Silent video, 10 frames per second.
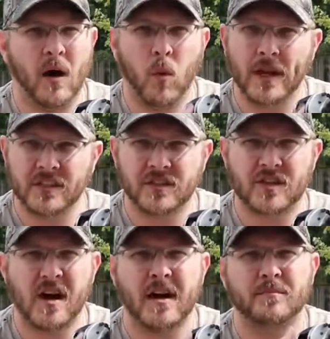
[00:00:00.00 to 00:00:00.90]
when it
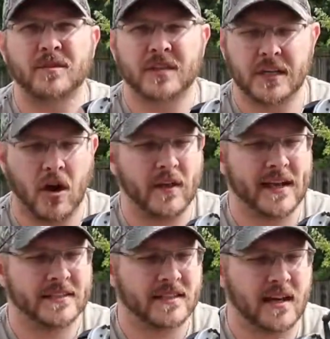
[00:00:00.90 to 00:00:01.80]
stops, and all
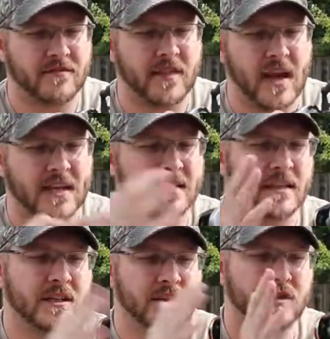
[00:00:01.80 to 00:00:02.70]
that stuff. That
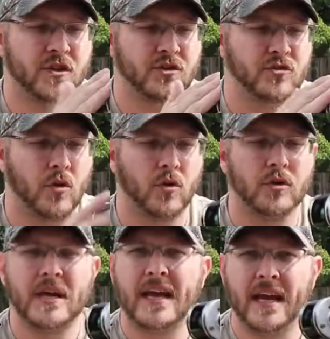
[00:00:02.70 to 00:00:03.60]
is
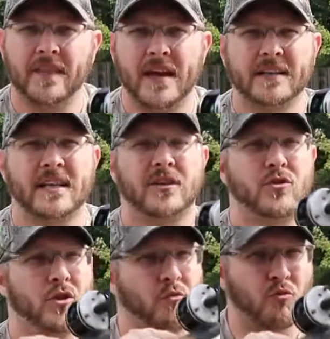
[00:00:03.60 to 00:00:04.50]
controlled in this, and
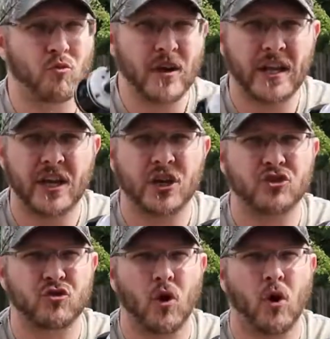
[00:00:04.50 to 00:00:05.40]
you can really
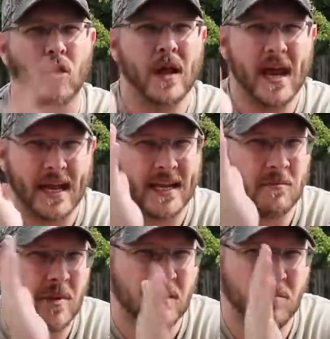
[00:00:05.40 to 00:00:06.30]
control and
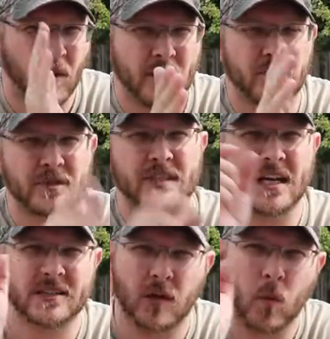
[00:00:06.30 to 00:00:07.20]
get pinpoint
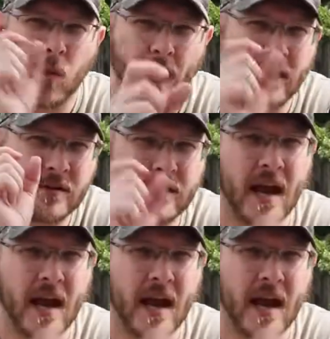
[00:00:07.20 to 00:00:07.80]
precise on where you're